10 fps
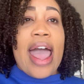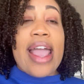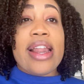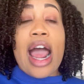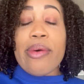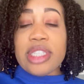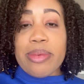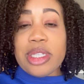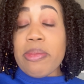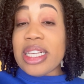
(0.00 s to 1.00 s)
and I was
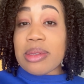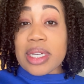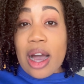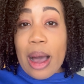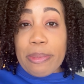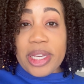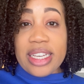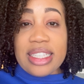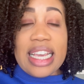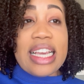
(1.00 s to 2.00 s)
able to make some
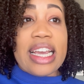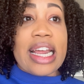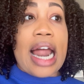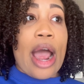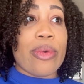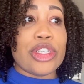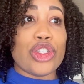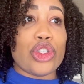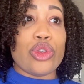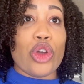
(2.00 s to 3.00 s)
copies, and I would
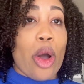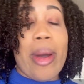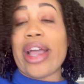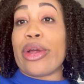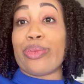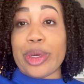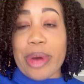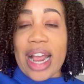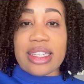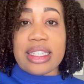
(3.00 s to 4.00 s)
just go back and
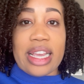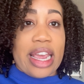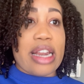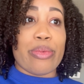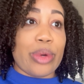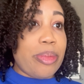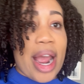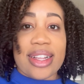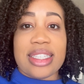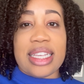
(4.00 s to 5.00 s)
repractice again and
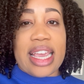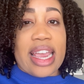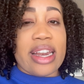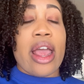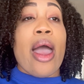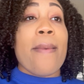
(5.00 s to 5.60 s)
repractice again.